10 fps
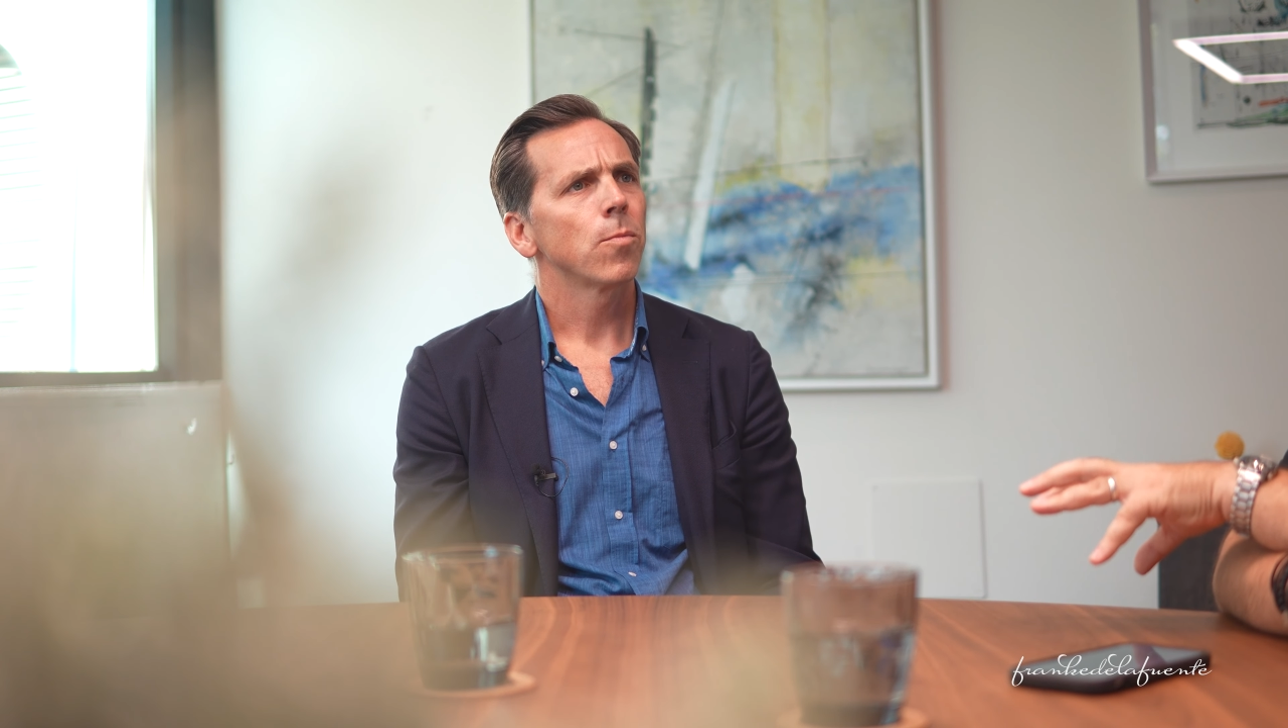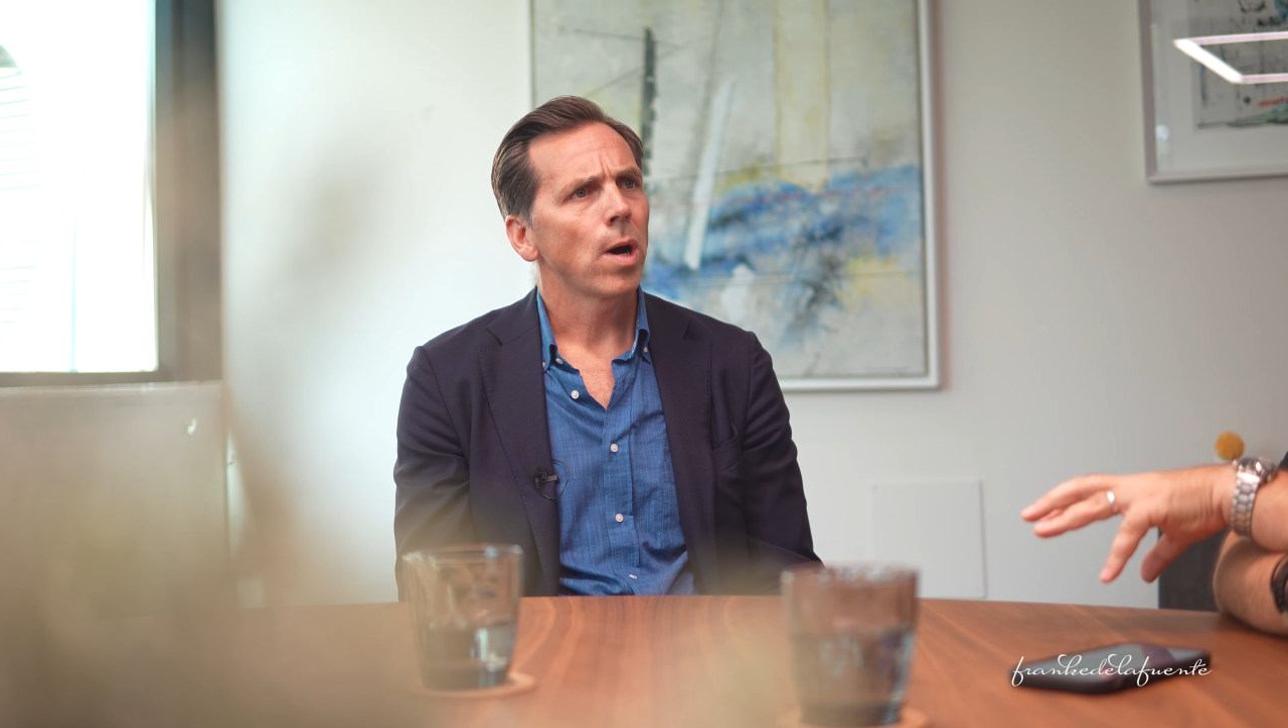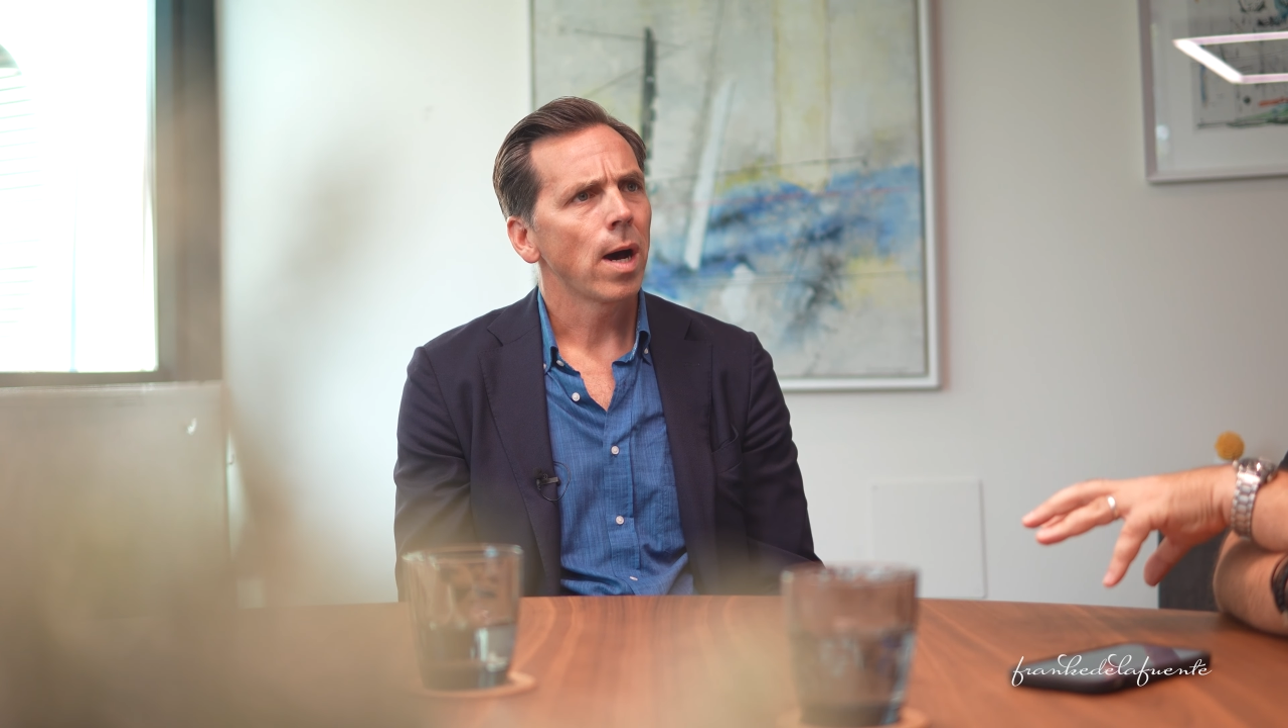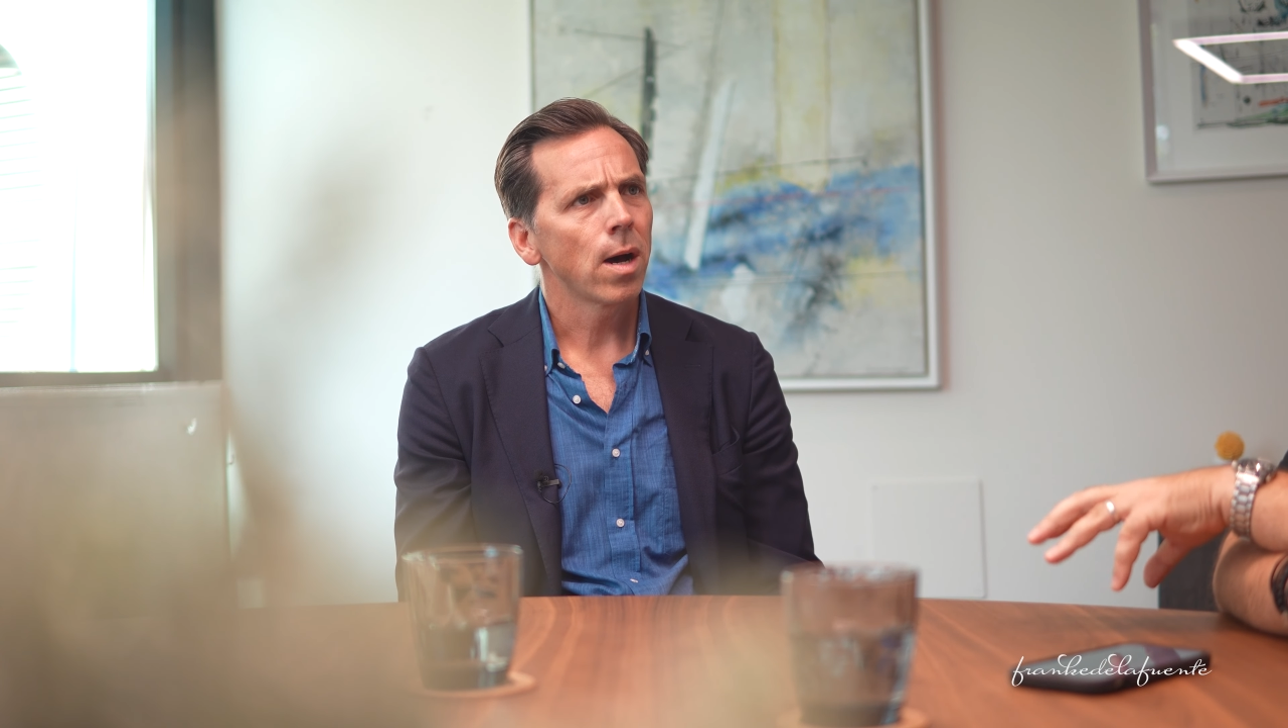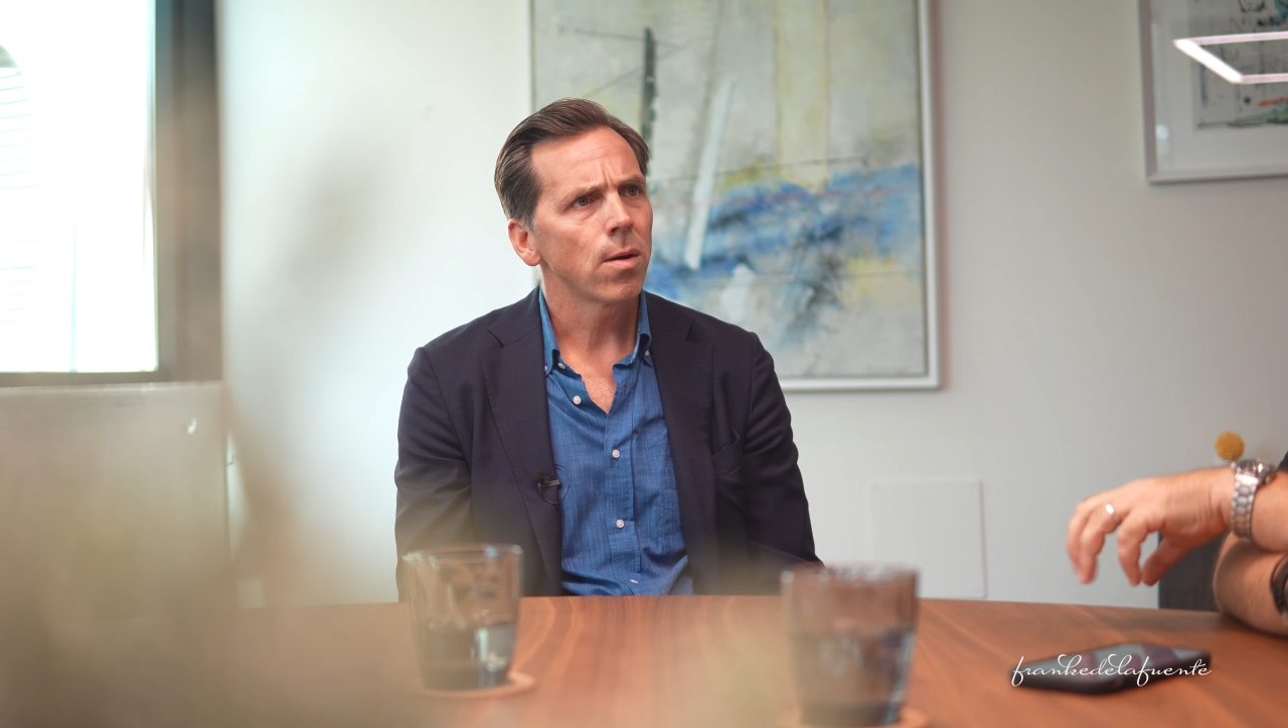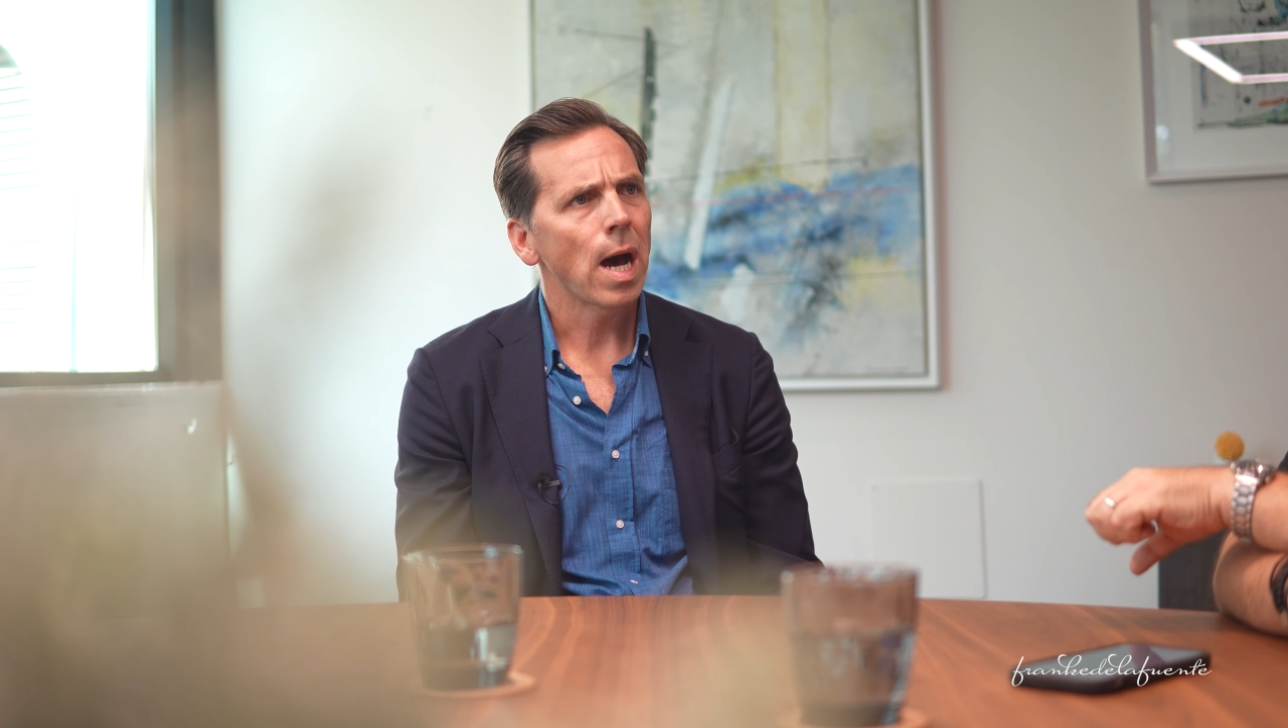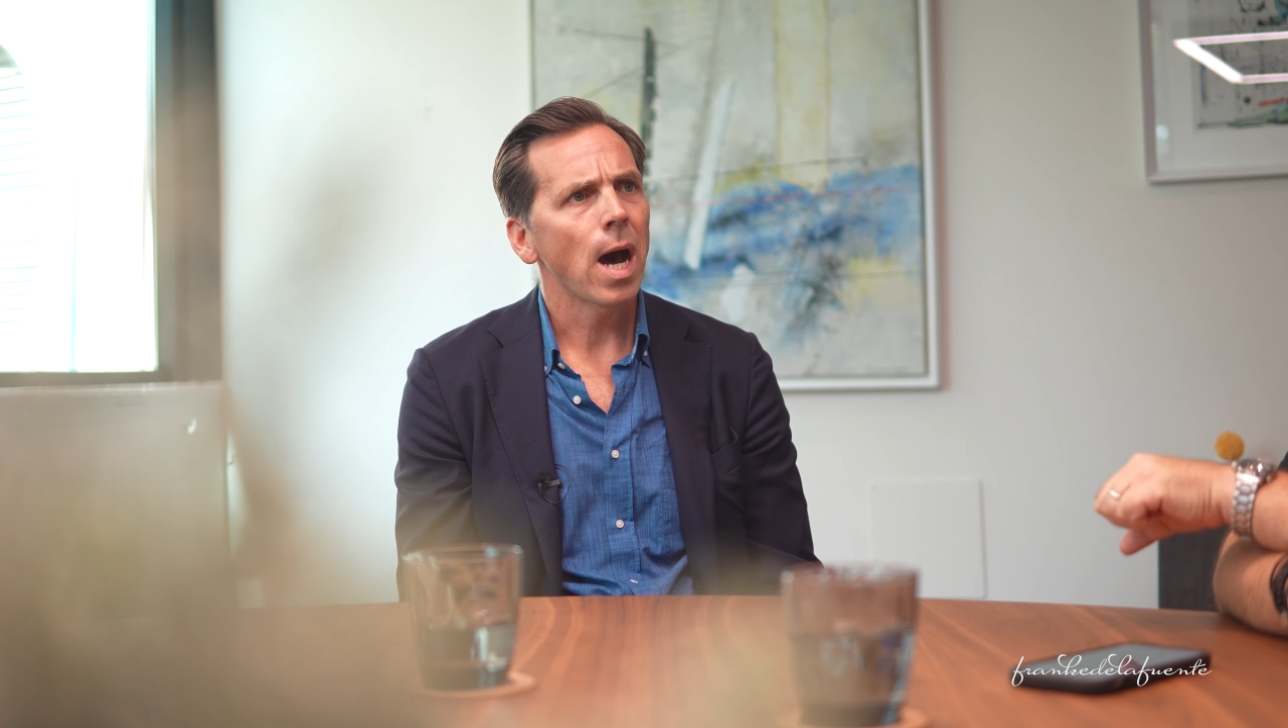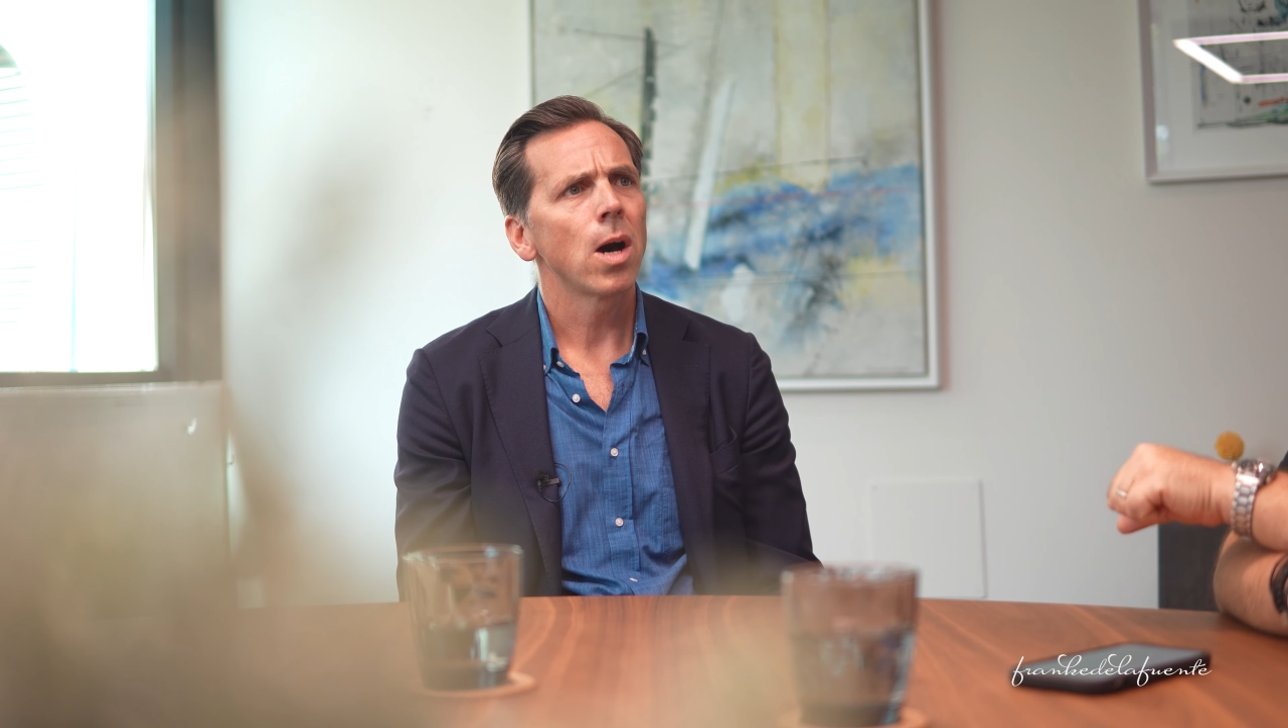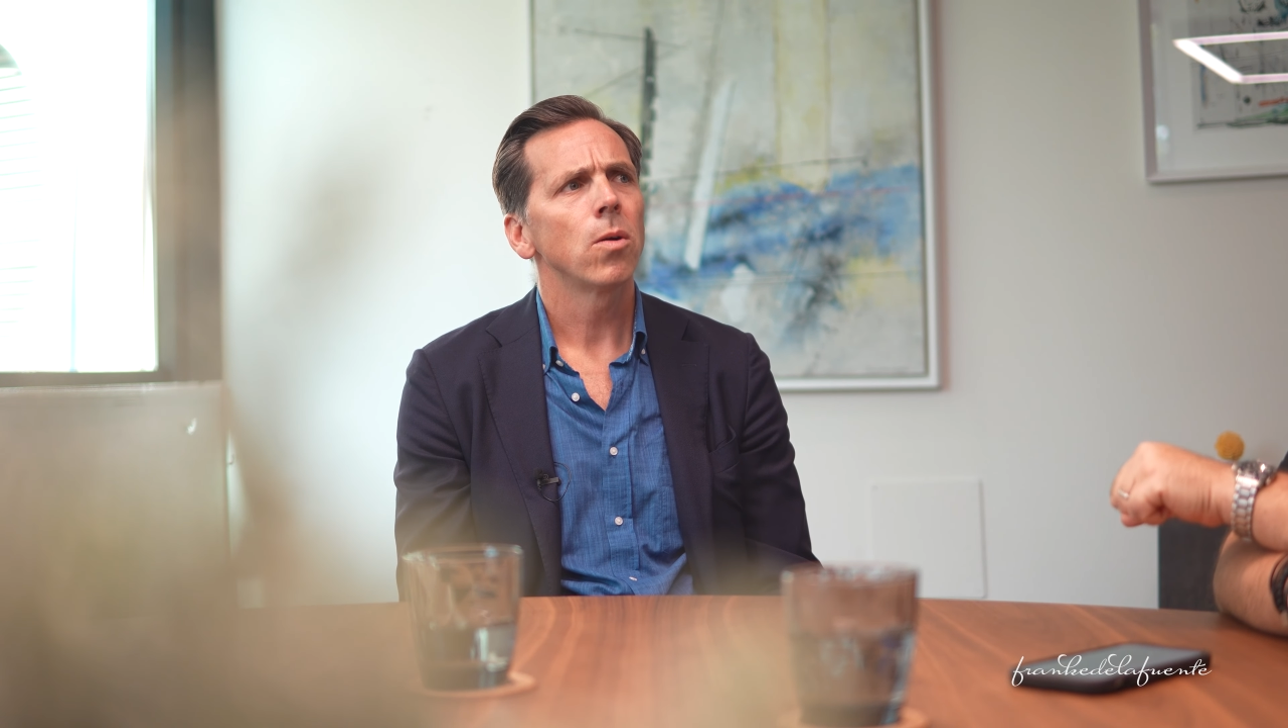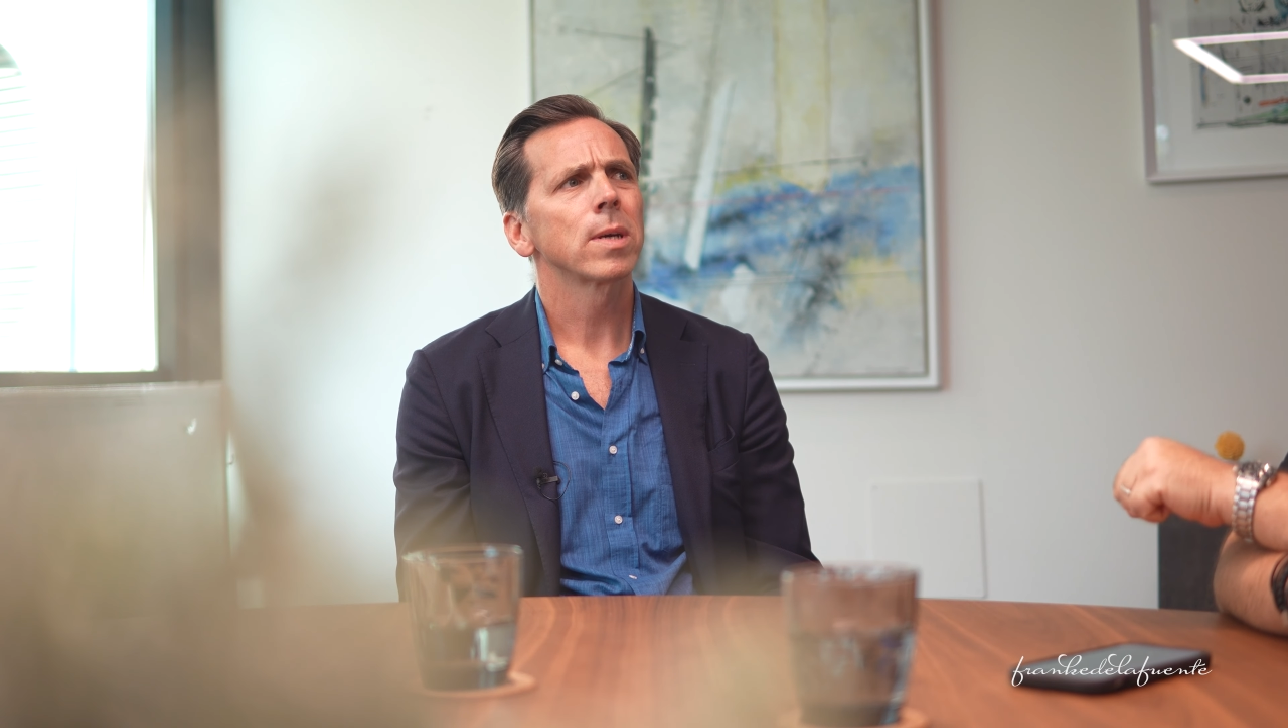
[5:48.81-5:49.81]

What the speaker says: How